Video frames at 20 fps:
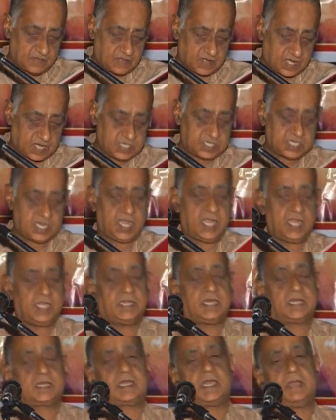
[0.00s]

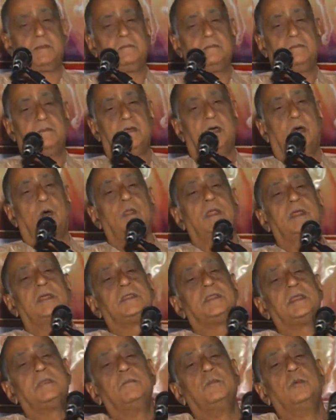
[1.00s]
Rajeda kim. How
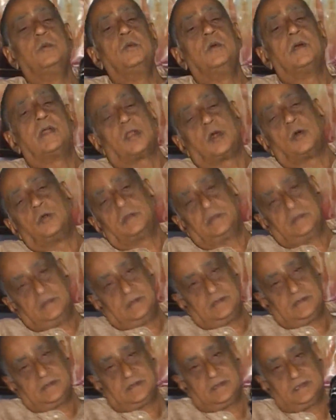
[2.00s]
does he move around?
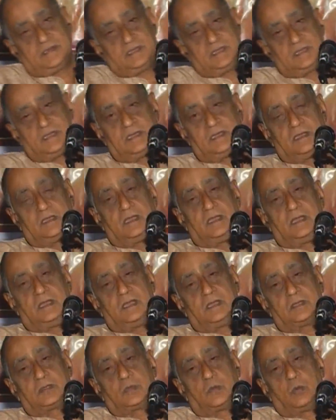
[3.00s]

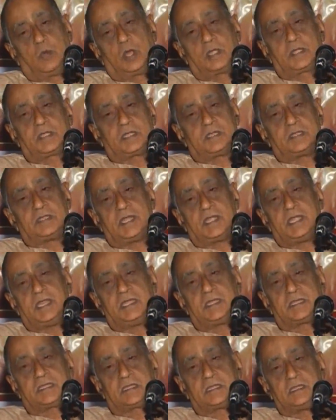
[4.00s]
So what is
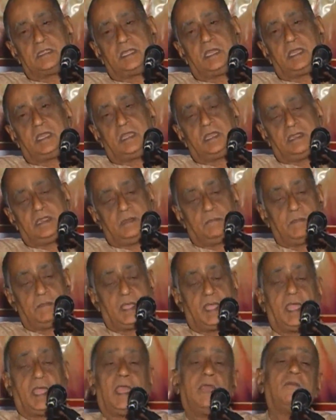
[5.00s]
the
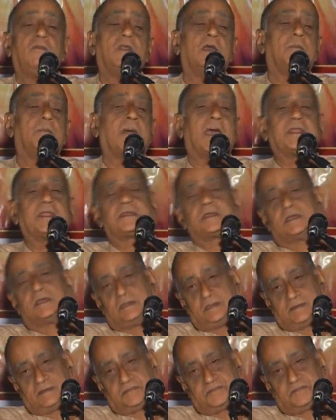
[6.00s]
behavior pattern